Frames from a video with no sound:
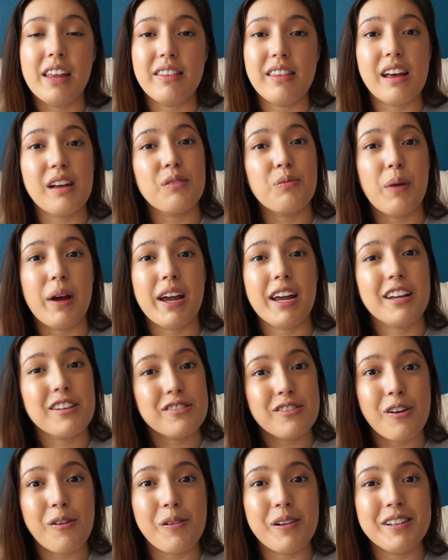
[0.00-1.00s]
That way it's
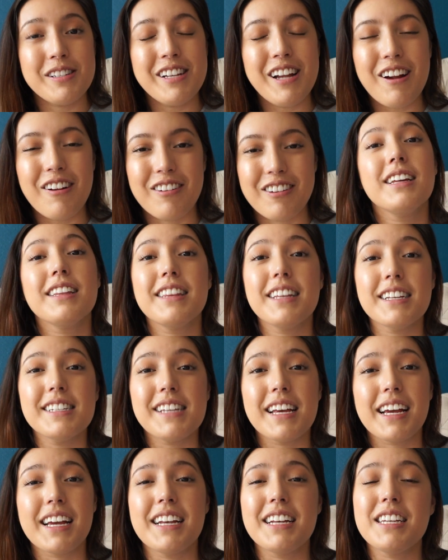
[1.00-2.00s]
always there. The
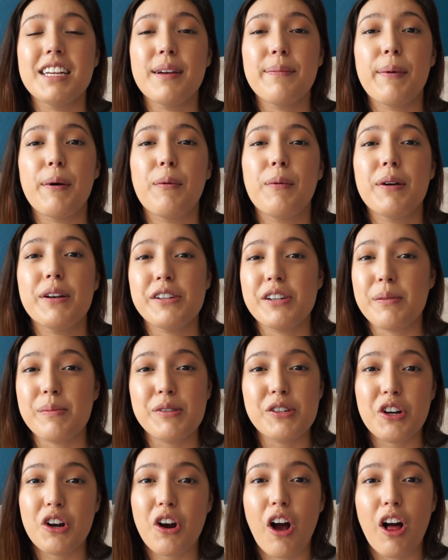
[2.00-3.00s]
second tip, which I'm
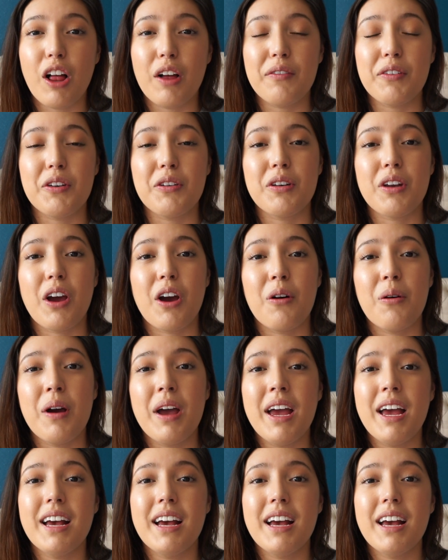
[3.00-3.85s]
sure all of you know,